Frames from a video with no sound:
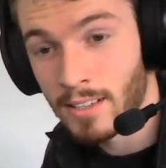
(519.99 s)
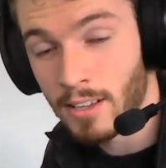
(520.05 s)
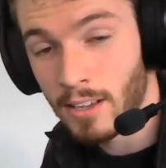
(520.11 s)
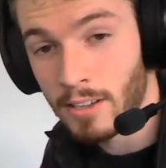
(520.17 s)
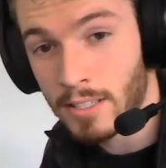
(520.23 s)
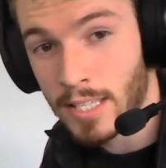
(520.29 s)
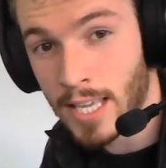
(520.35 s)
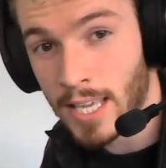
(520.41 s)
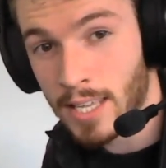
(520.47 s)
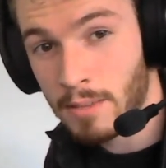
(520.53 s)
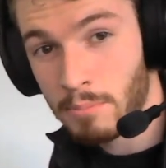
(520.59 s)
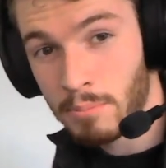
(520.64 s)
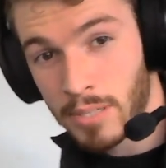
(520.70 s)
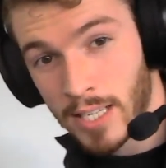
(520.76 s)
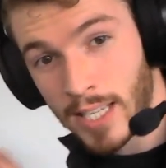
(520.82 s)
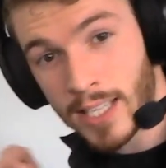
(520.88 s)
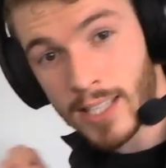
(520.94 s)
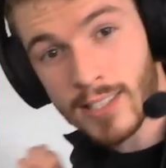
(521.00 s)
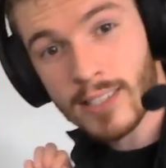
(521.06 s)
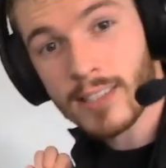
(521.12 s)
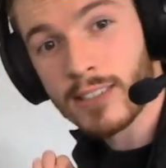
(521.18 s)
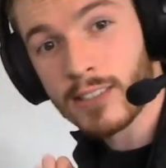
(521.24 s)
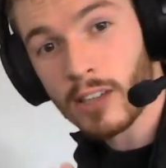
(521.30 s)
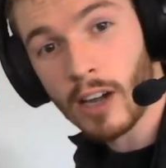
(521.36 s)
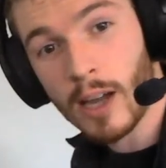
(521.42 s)
Okay, please
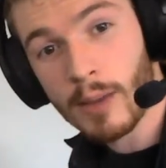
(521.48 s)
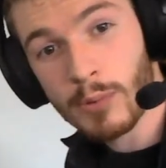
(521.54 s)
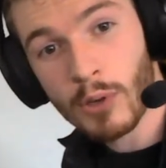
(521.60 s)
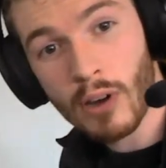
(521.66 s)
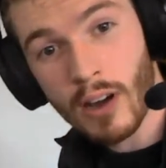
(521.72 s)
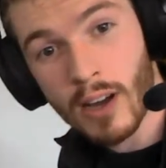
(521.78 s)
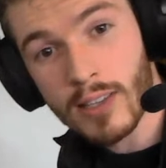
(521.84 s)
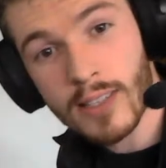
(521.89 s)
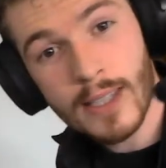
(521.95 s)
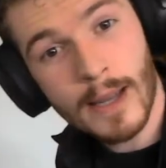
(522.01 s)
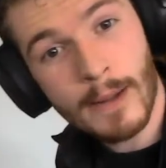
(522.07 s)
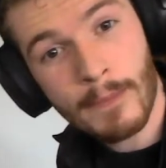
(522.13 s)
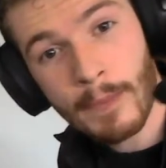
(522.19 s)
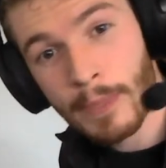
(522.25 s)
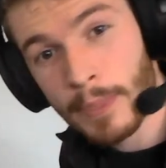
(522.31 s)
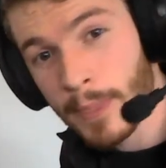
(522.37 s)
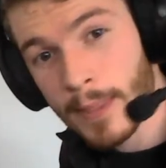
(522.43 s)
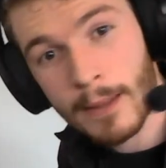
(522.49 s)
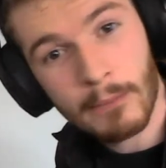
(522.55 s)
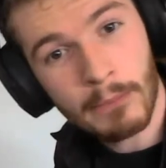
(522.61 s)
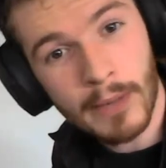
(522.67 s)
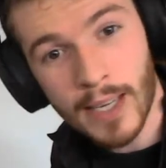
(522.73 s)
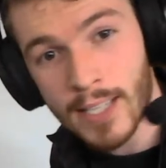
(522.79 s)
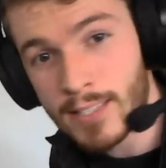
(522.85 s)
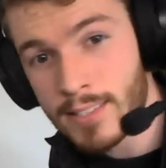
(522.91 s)
type your answer.
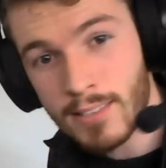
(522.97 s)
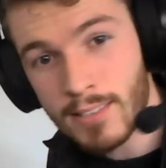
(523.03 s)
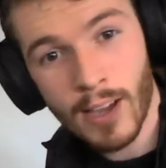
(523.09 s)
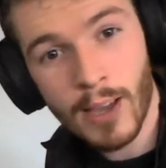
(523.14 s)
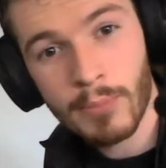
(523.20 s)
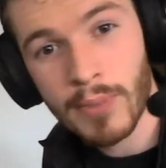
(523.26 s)
Please type.